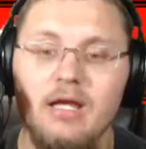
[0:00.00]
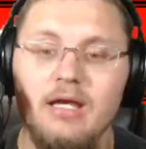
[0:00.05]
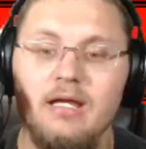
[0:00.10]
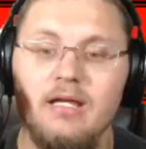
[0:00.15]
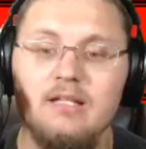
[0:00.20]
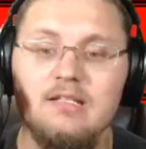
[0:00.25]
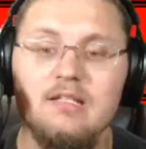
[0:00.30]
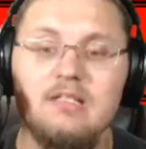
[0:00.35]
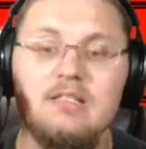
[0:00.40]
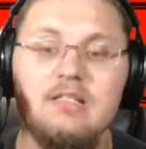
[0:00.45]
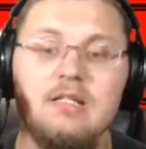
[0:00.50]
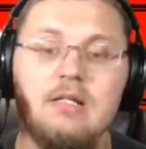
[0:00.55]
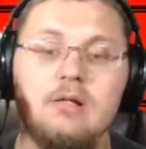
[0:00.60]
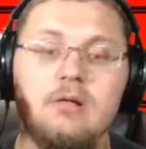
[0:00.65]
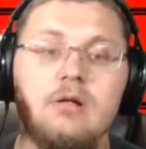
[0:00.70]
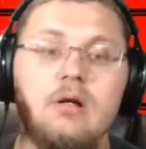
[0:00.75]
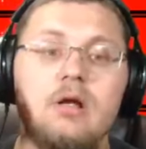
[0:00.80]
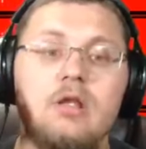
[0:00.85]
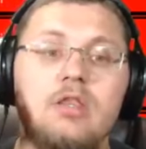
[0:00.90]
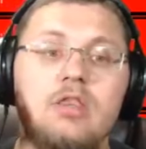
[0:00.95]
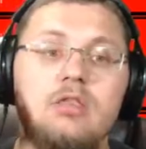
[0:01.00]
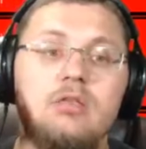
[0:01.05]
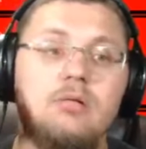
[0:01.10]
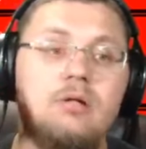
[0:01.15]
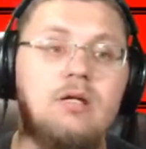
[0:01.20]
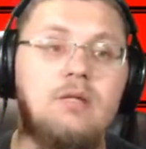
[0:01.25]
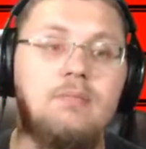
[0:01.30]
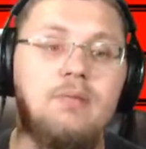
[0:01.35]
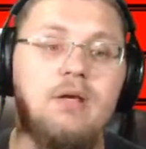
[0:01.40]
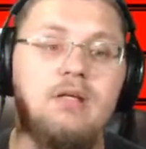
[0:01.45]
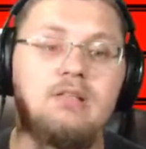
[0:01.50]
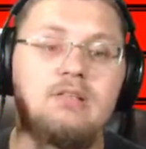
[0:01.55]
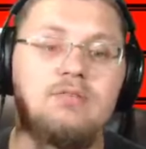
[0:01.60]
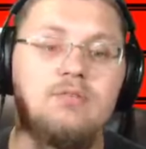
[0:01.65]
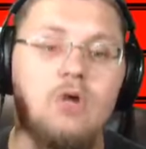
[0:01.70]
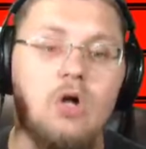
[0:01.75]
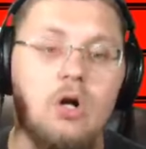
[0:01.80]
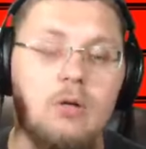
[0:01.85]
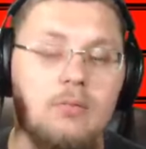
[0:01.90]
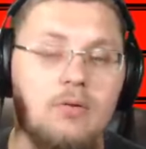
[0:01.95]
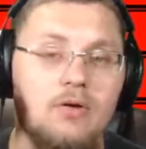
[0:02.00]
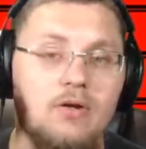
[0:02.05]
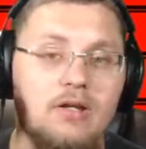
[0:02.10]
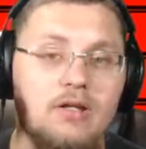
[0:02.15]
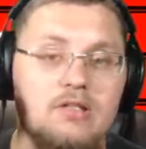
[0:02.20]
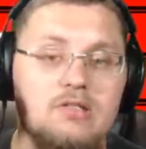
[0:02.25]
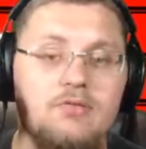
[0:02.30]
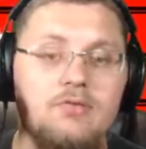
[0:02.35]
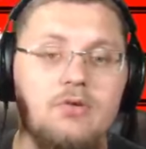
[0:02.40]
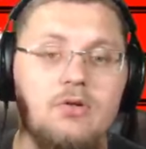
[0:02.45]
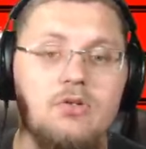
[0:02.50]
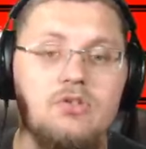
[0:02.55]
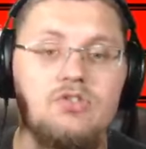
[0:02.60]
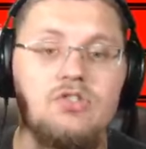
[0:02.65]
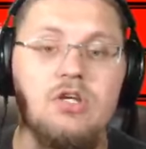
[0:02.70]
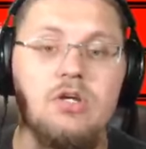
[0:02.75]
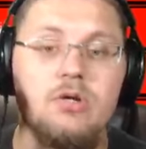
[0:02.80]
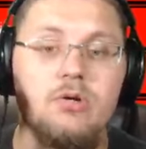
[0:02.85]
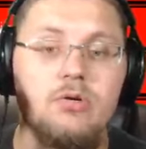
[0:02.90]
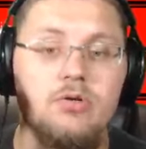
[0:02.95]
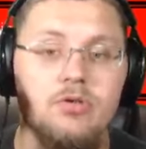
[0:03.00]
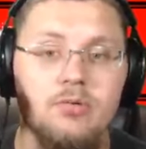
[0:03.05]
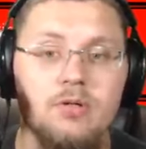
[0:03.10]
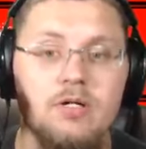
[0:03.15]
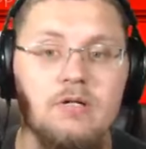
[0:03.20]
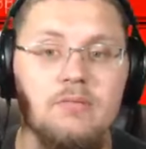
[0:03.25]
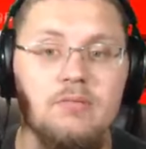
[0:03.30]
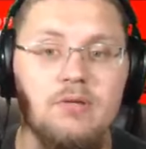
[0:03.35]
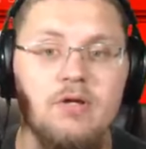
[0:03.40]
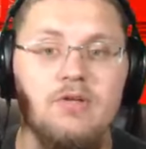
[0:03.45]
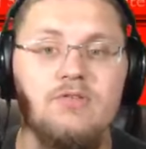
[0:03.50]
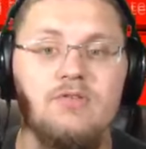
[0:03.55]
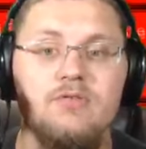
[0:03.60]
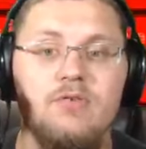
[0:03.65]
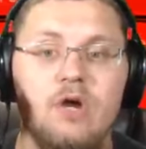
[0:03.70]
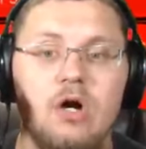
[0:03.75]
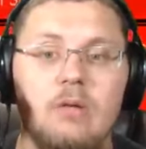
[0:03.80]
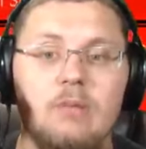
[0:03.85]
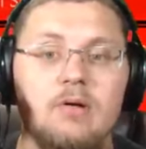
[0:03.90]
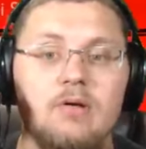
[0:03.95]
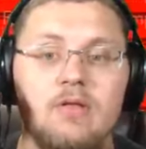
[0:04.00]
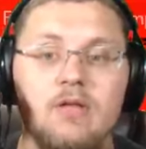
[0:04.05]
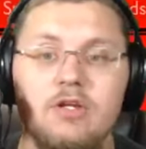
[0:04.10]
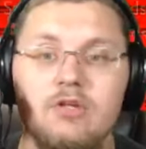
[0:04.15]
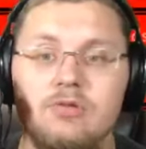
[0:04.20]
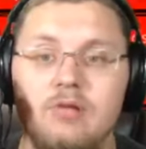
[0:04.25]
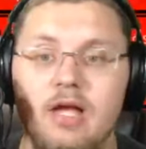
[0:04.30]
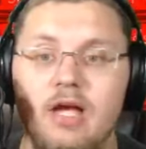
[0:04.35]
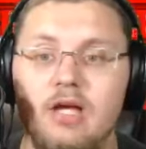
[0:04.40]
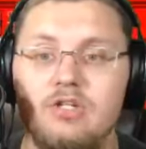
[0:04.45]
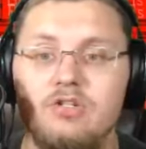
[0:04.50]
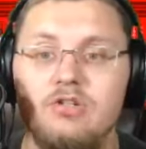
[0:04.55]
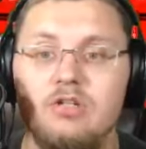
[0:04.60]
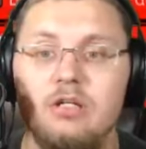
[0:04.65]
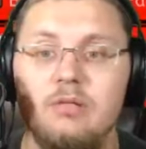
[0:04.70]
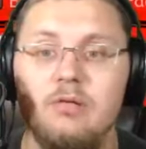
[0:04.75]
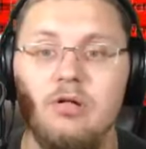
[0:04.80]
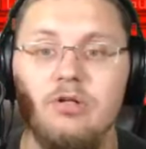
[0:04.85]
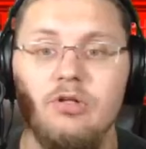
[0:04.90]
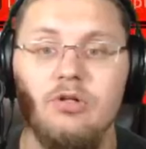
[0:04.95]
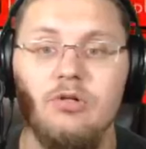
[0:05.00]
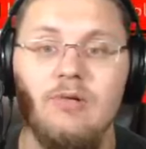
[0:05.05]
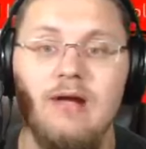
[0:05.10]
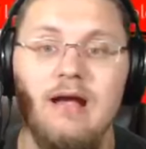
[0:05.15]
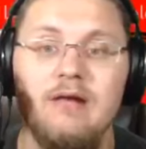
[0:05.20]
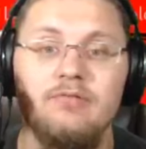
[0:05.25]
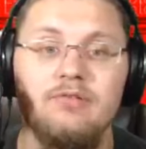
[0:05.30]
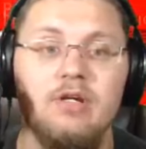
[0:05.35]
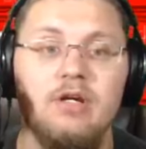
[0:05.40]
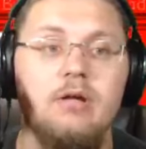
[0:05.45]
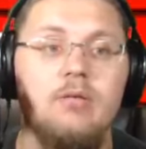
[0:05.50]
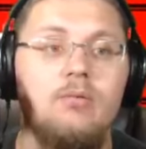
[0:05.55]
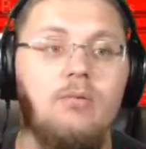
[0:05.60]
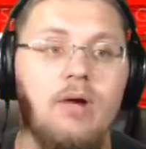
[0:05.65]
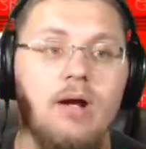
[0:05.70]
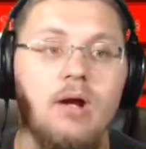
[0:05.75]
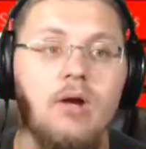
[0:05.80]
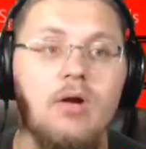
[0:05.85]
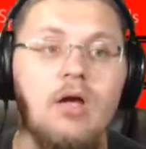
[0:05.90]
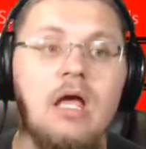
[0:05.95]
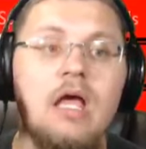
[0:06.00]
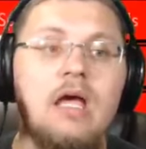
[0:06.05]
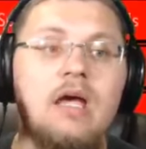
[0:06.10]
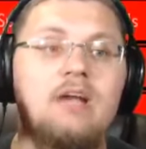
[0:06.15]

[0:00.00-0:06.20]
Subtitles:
It is a tier 3 piece of armor. It is the first tier 3 piece of armor that you're actually going to be able to craft and wear.